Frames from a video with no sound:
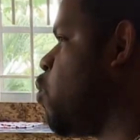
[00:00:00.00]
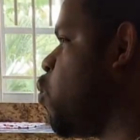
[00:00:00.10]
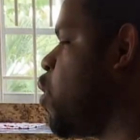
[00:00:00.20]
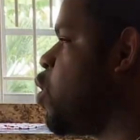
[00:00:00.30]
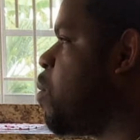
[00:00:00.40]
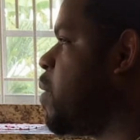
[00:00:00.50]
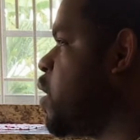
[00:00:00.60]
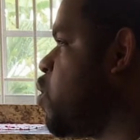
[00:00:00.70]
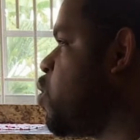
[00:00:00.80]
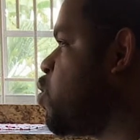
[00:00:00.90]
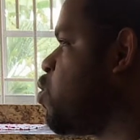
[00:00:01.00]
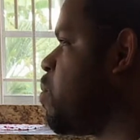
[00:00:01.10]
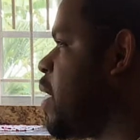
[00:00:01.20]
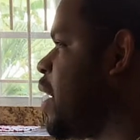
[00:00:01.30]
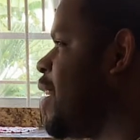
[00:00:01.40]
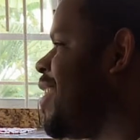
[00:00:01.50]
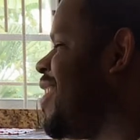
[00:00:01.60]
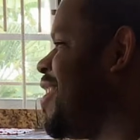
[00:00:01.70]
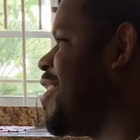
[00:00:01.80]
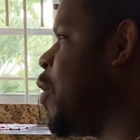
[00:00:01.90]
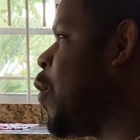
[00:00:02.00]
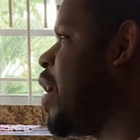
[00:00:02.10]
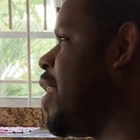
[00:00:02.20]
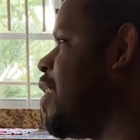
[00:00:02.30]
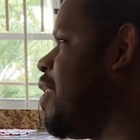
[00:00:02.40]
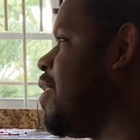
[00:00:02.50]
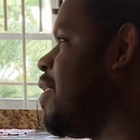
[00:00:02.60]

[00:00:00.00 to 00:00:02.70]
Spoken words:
what normally goes through my head when